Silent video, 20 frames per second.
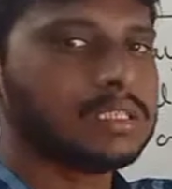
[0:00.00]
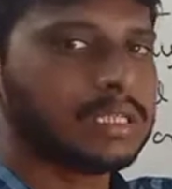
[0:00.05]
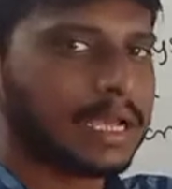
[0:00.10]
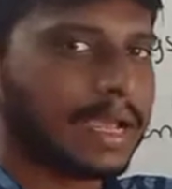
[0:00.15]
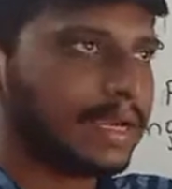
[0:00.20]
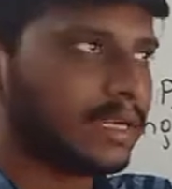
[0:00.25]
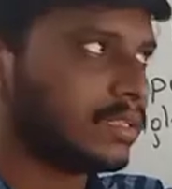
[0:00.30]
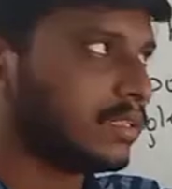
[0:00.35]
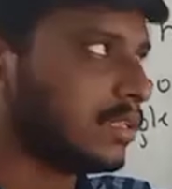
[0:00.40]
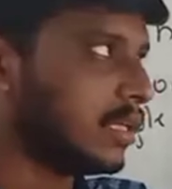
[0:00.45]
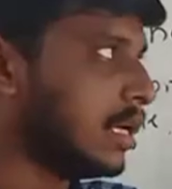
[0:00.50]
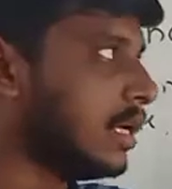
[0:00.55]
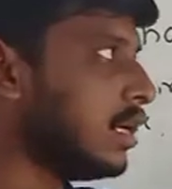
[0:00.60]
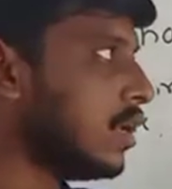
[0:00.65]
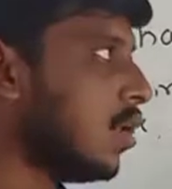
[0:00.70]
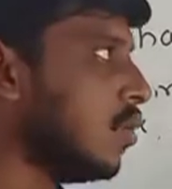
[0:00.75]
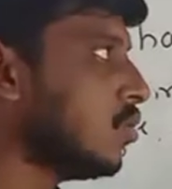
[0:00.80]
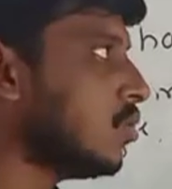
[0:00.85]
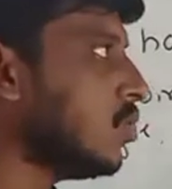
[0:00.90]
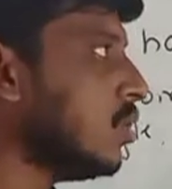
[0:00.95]
sides. And
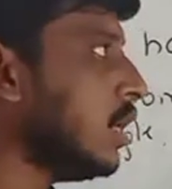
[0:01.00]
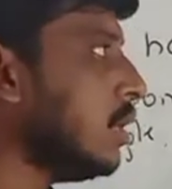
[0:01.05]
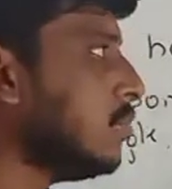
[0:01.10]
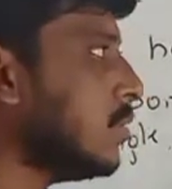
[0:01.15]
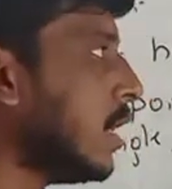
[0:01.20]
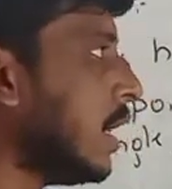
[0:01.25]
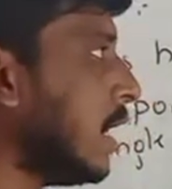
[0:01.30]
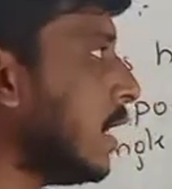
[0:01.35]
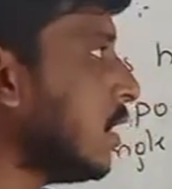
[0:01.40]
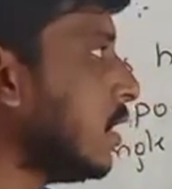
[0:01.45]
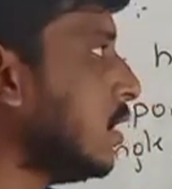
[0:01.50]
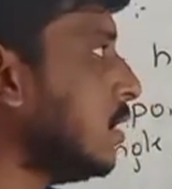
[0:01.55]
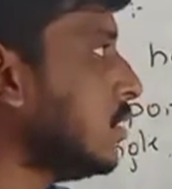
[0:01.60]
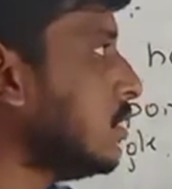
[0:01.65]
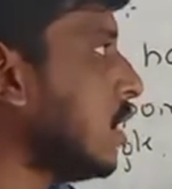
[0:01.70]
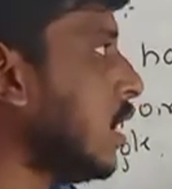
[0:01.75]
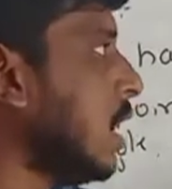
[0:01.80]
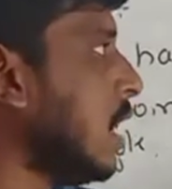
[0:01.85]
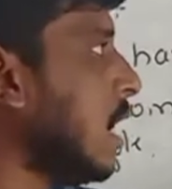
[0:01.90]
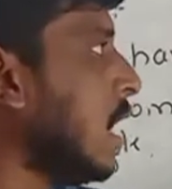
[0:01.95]
how to name the angles?
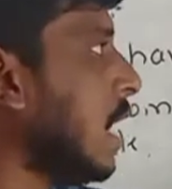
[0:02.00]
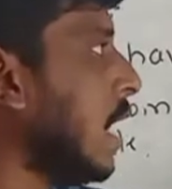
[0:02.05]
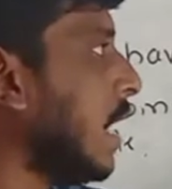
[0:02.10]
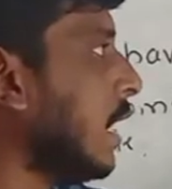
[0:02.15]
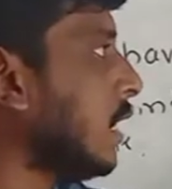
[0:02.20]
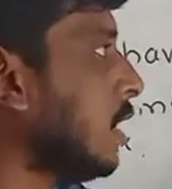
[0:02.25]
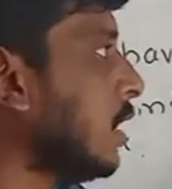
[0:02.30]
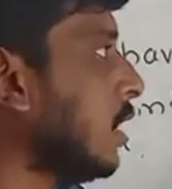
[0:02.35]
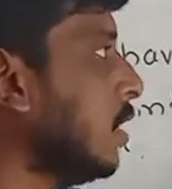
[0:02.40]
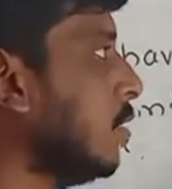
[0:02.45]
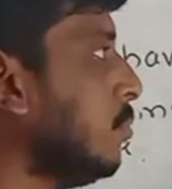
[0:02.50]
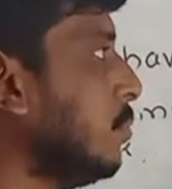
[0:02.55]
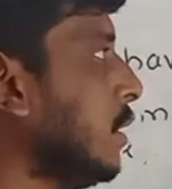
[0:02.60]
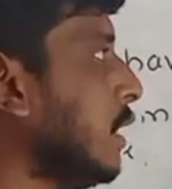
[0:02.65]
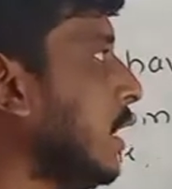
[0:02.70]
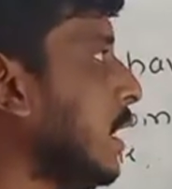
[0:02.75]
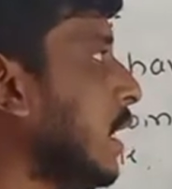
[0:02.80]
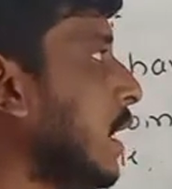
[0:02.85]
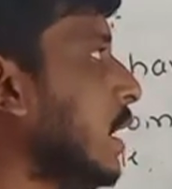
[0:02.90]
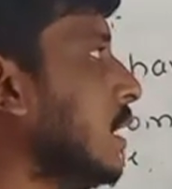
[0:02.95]
Angle
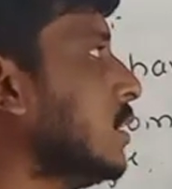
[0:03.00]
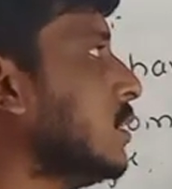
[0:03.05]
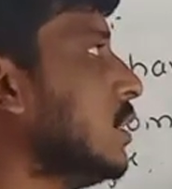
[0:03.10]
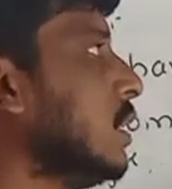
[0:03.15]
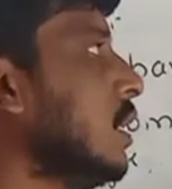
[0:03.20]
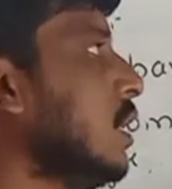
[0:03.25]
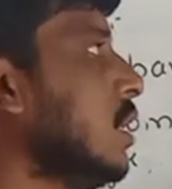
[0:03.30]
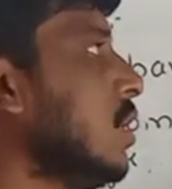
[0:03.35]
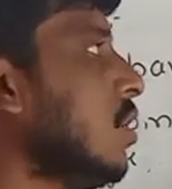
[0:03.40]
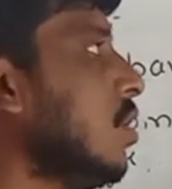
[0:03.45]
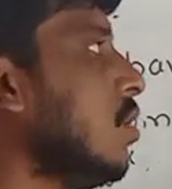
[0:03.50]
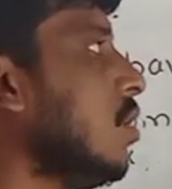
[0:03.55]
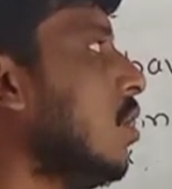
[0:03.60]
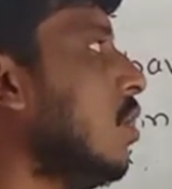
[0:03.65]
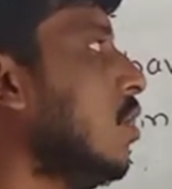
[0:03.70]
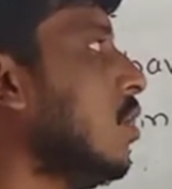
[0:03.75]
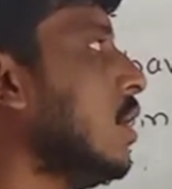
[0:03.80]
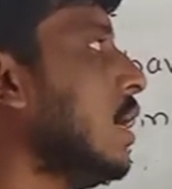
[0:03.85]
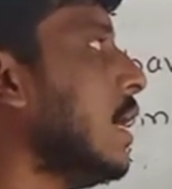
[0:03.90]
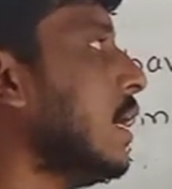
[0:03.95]
BAC
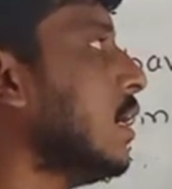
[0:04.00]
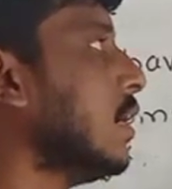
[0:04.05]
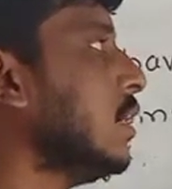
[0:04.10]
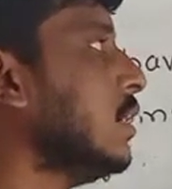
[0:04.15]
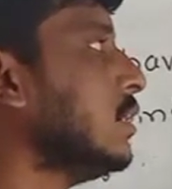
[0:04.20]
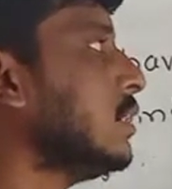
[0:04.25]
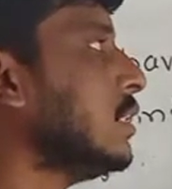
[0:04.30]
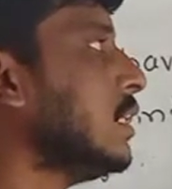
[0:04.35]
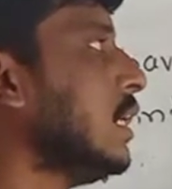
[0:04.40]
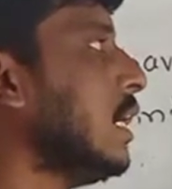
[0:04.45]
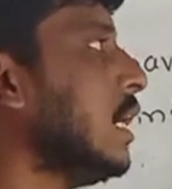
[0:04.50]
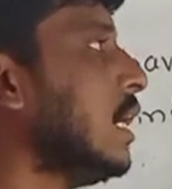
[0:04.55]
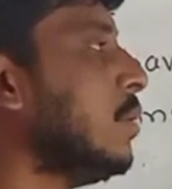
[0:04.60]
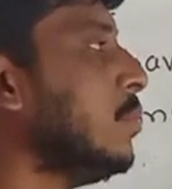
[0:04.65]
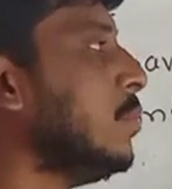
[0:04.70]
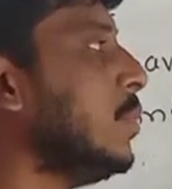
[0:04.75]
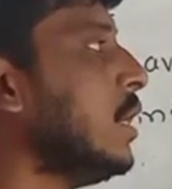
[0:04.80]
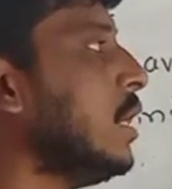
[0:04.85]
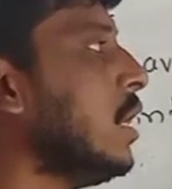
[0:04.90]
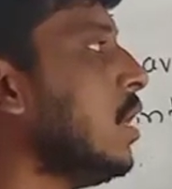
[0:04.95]
or angle
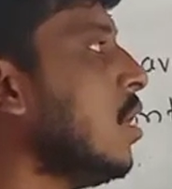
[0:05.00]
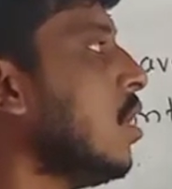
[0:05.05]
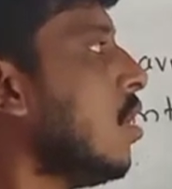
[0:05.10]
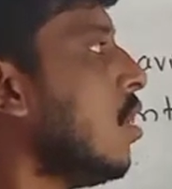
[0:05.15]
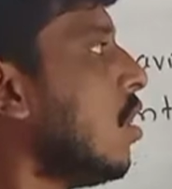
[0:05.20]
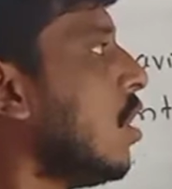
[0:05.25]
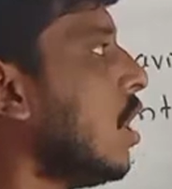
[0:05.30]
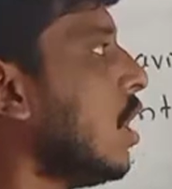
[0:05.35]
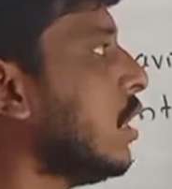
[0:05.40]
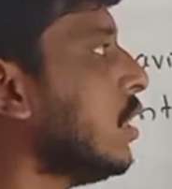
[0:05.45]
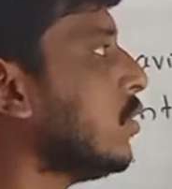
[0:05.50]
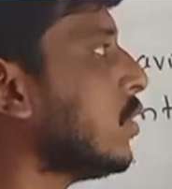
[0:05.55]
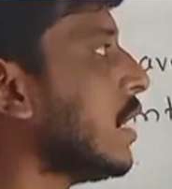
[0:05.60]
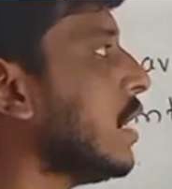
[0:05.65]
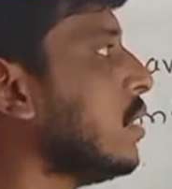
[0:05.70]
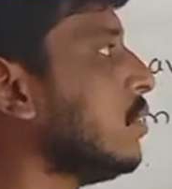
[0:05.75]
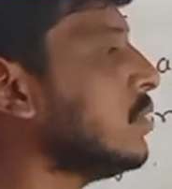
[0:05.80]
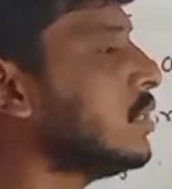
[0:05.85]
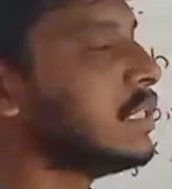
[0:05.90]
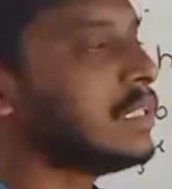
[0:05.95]
CAB, or you
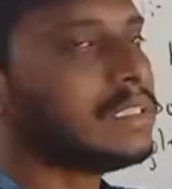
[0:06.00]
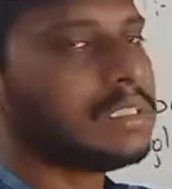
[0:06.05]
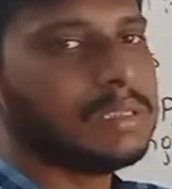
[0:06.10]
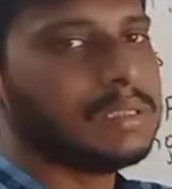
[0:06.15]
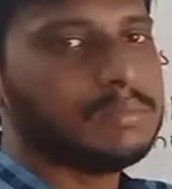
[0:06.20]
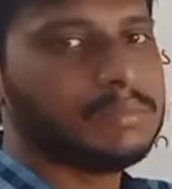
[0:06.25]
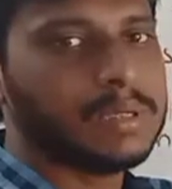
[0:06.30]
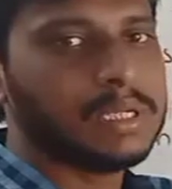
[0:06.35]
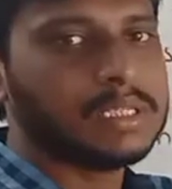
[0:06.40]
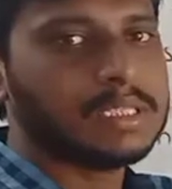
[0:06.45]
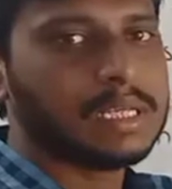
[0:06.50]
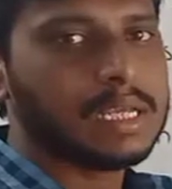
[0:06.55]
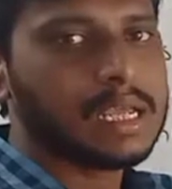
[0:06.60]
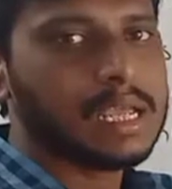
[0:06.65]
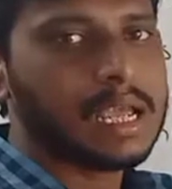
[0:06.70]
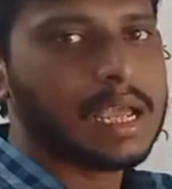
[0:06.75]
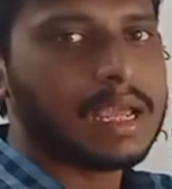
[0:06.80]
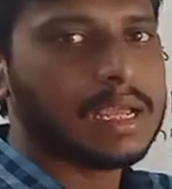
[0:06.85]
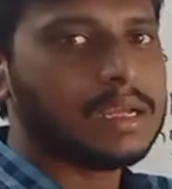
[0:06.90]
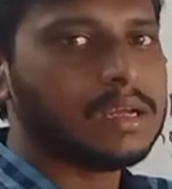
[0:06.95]
can just simply say
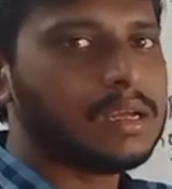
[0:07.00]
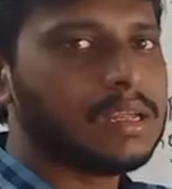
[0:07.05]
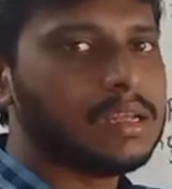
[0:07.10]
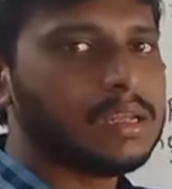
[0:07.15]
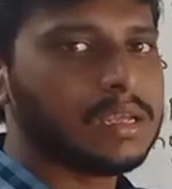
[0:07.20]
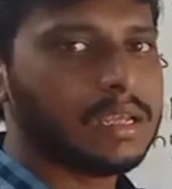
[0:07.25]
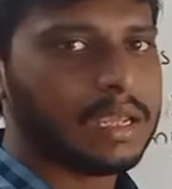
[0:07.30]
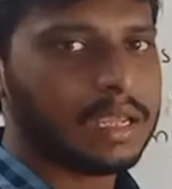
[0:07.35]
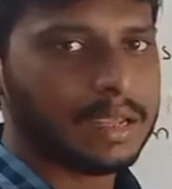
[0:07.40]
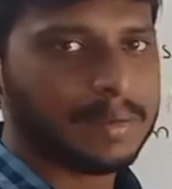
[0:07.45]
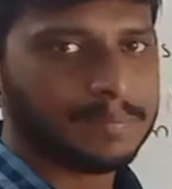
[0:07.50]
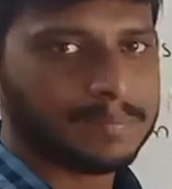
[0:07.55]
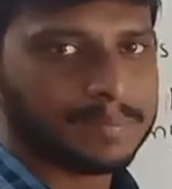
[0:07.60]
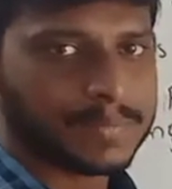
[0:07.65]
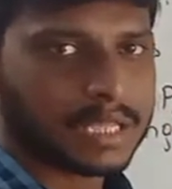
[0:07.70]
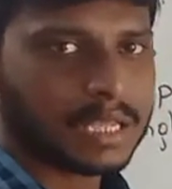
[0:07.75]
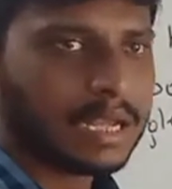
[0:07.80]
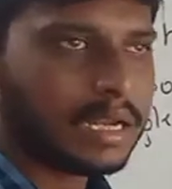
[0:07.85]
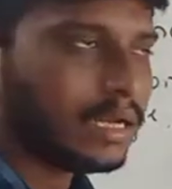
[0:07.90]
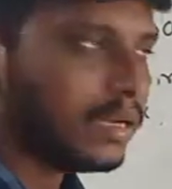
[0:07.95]
angle A.
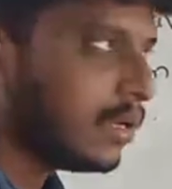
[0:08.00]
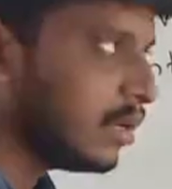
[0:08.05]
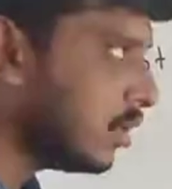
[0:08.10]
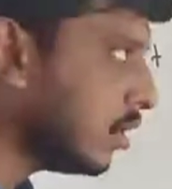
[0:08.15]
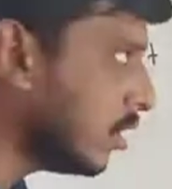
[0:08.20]
And